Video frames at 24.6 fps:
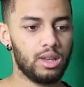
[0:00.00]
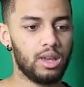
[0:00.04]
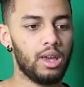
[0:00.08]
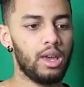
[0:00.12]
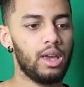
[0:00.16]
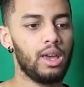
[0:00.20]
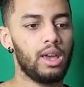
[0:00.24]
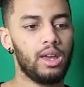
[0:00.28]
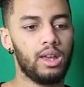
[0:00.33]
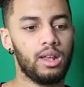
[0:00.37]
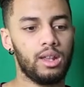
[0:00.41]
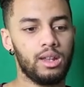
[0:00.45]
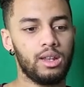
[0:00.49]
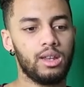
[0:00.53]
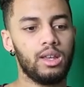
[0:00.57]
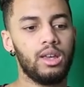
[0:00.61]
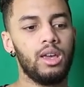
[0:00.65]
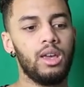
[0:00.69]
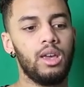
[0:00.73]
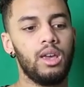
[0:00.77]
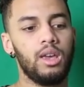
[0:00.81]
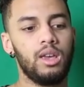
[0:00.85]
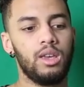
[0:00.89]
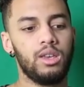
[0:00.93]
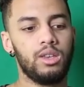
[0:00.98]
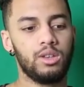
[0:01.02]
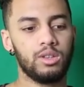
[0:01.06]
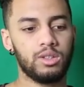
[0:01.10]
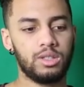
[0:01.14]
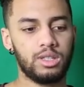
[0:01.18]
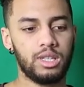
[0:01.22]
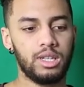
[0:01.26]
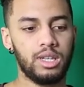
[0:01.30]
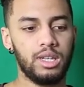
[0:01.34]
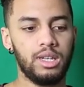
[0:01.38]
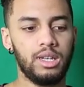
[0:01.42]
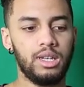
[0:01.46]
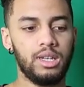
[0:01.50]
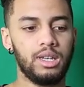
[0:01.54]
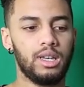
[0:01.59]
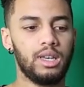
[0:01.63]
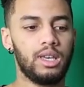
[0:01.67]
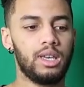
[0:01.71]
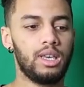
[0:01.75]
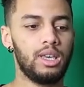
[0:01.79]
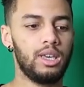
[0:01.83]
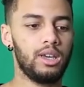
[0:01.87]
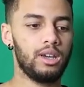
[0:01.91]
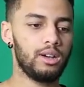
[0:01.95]
And you see,
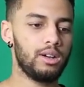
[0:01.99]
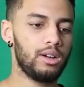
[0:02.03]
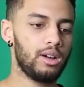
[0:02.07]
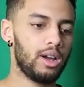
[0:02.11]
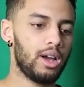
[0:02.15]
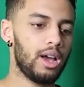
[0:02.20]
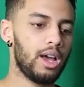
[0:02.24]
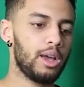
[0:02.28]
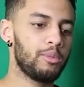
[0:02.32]
here